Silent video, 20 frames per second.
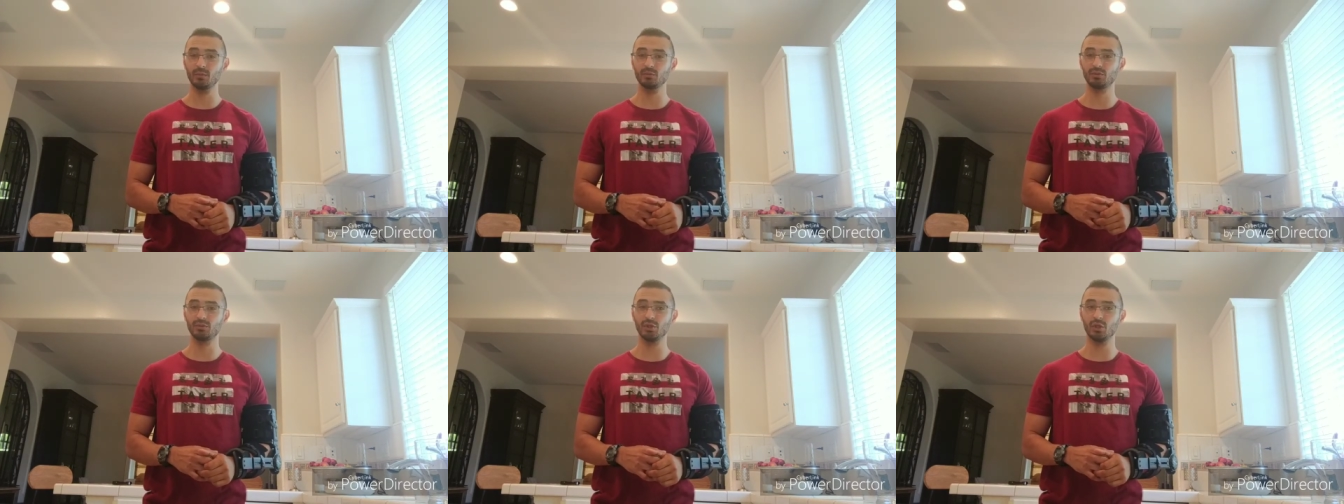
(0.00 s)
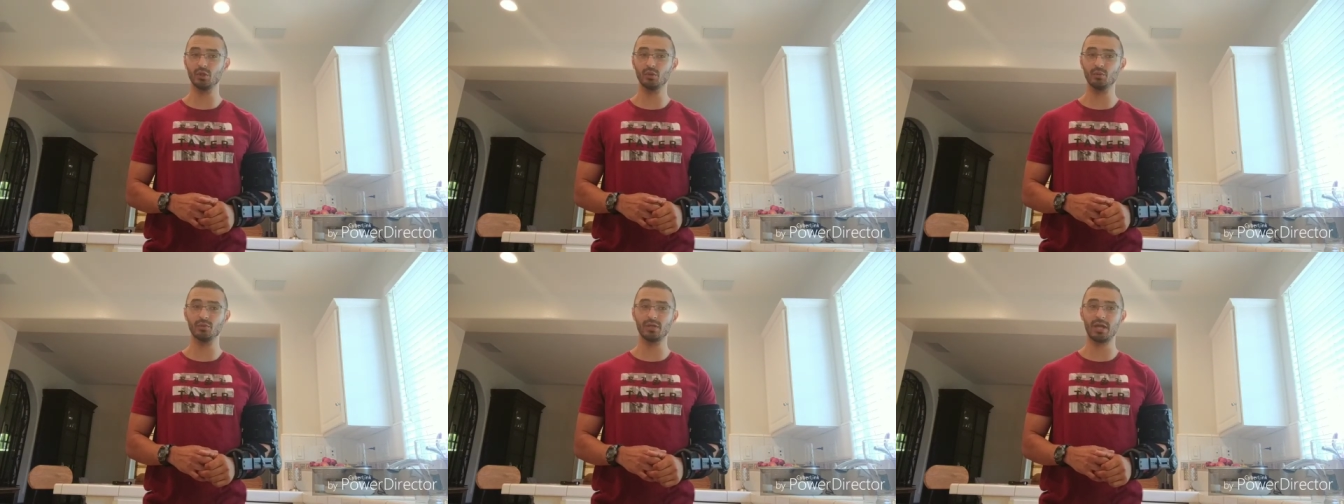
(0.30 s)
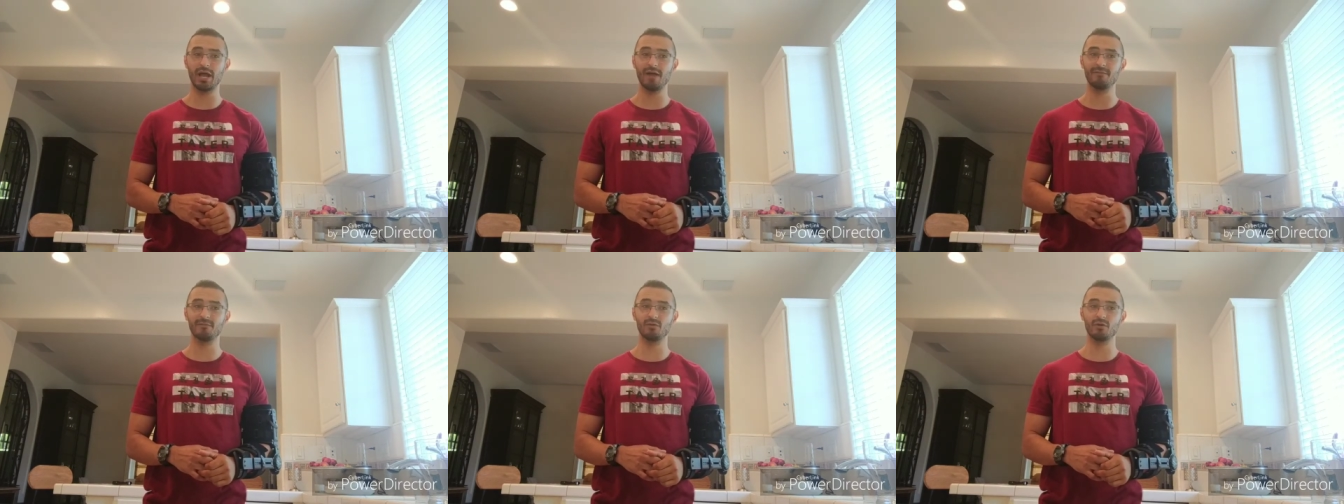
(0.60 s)
So
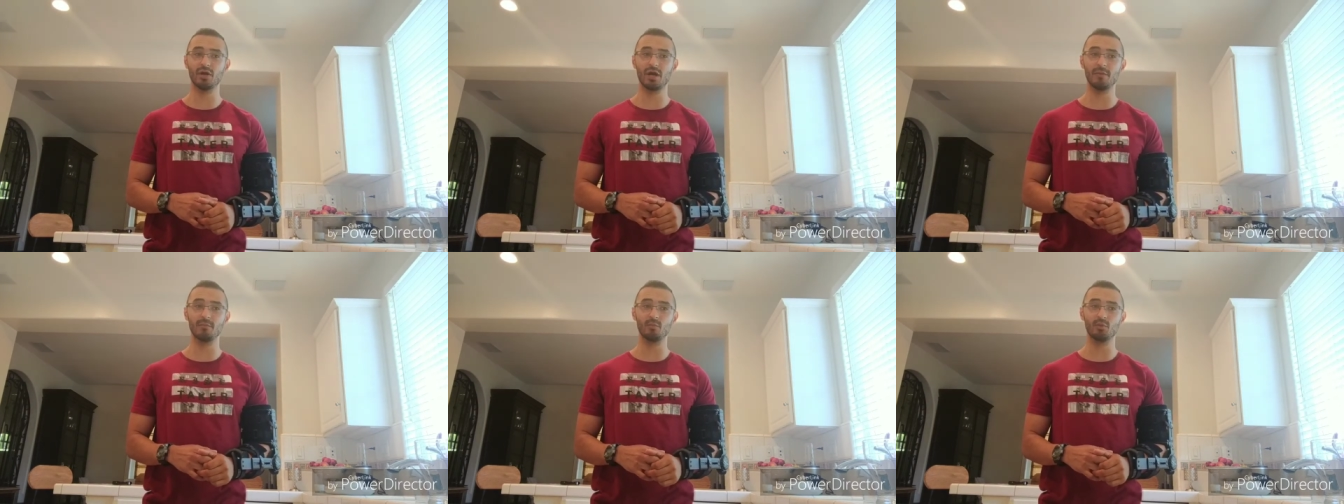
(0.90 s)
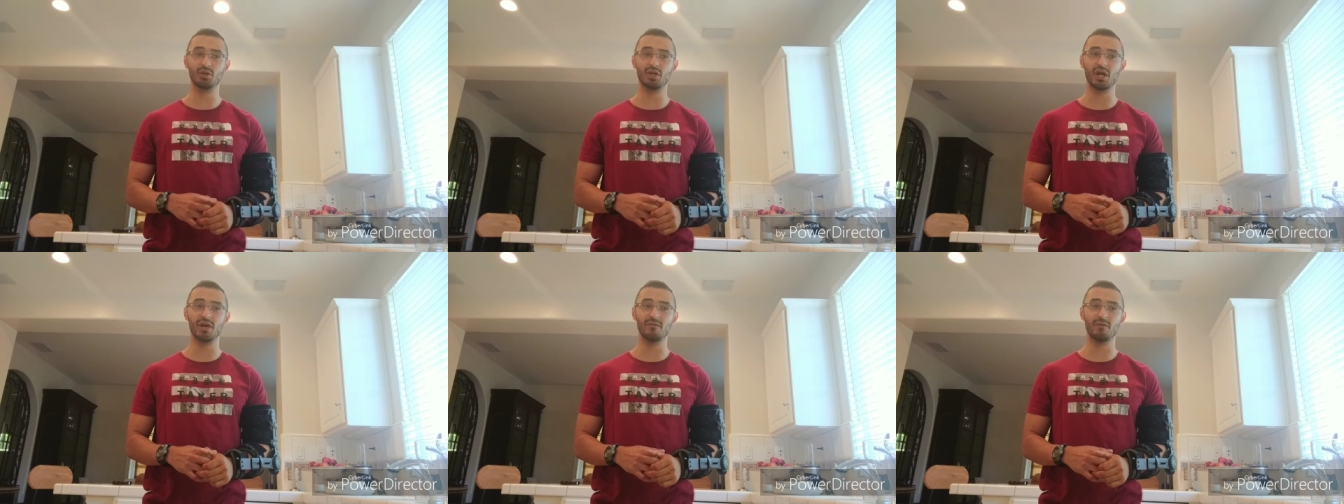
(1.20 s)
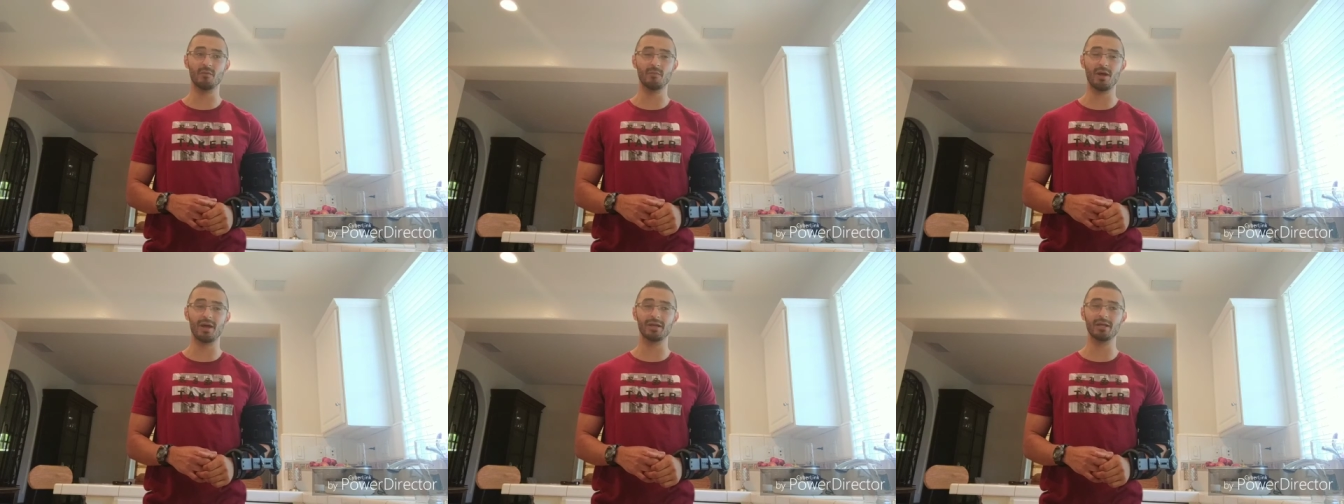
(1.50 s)
after I'm recovered,
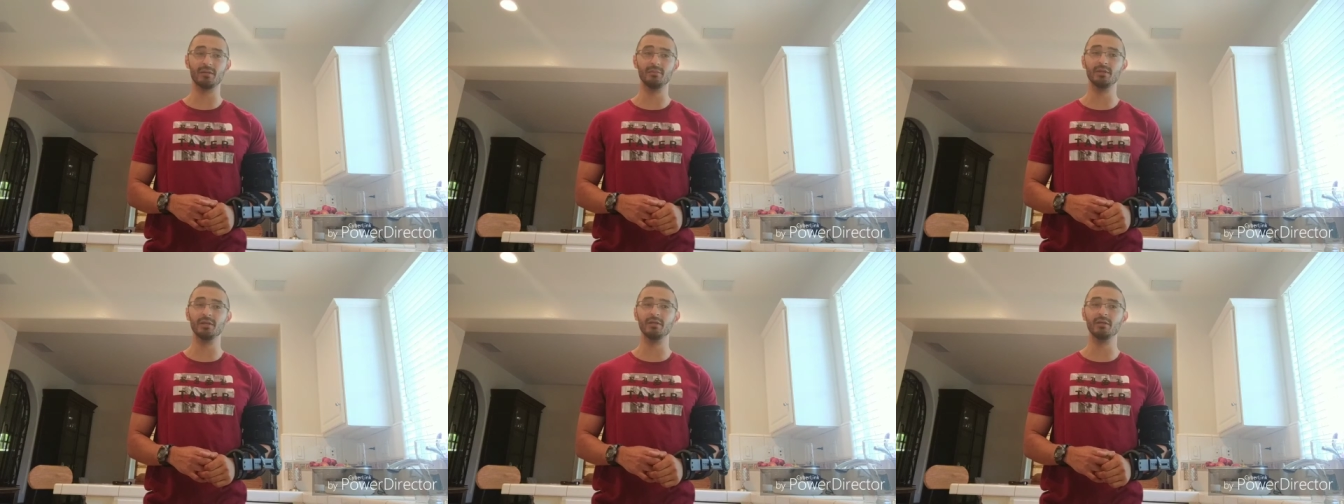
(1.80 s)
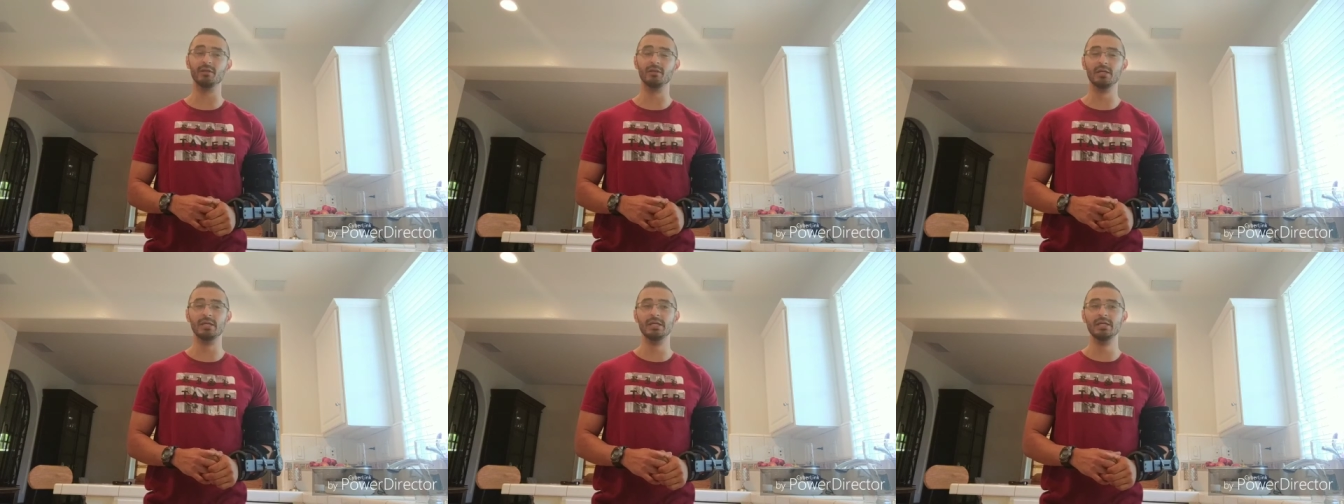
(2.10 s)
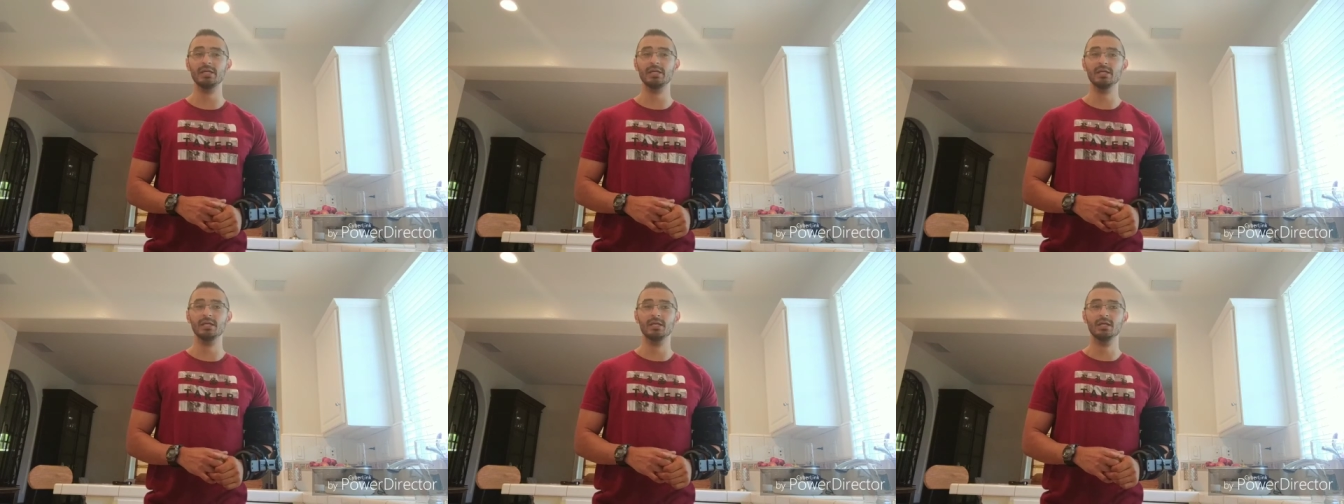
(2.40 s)
I'm not going to be
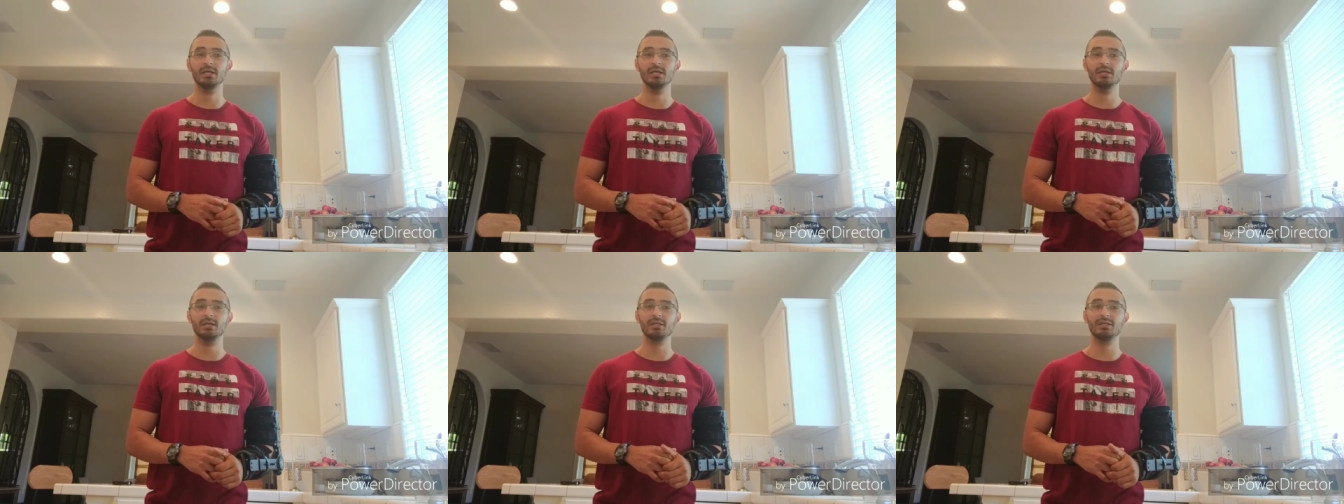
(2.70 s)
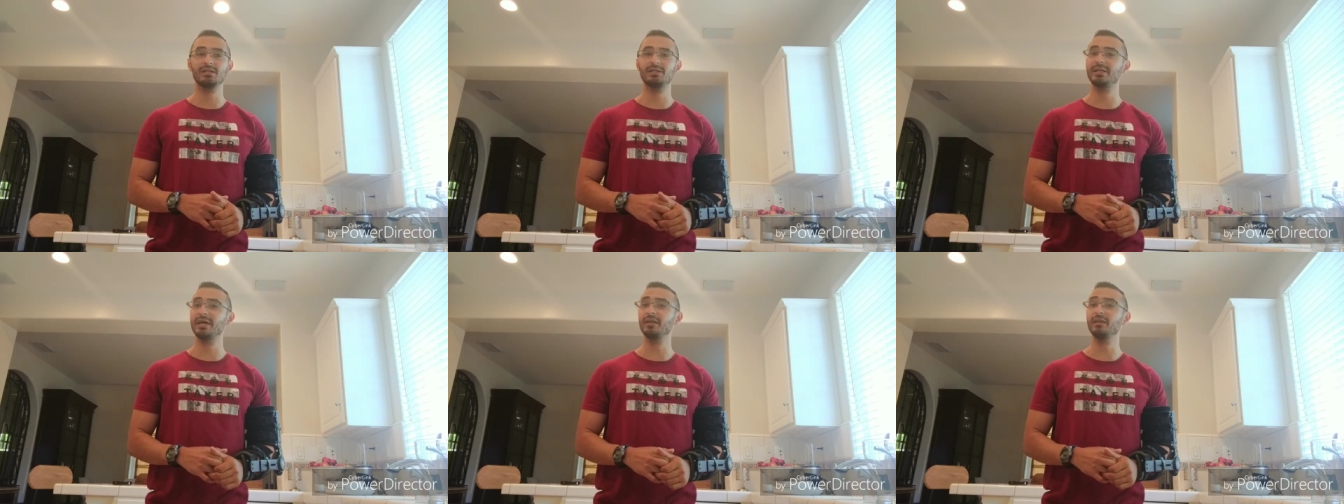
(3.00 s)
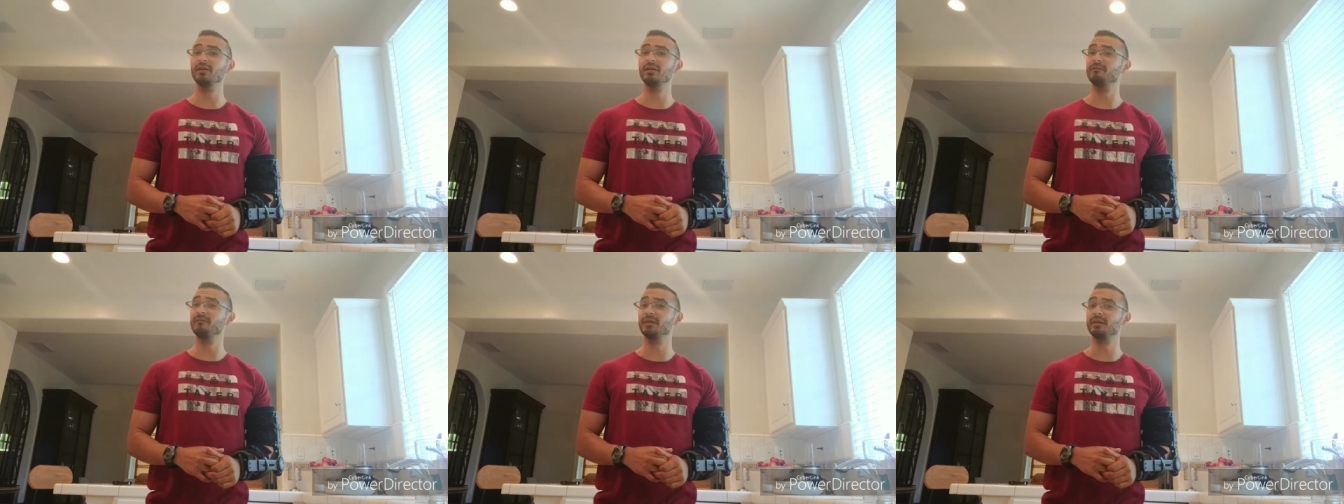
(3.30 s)

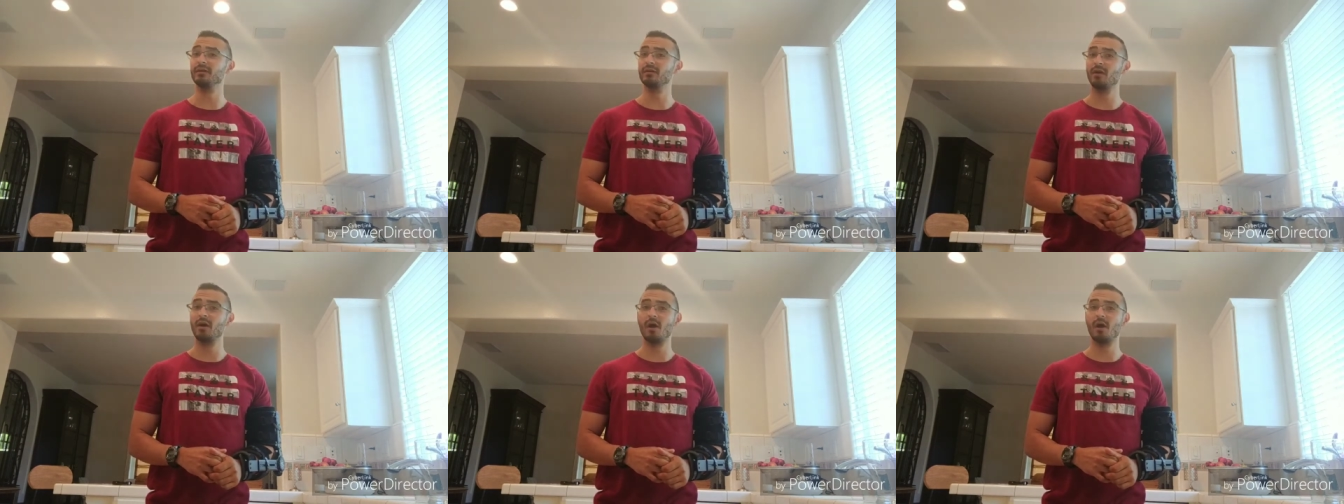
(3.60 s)
deadlifting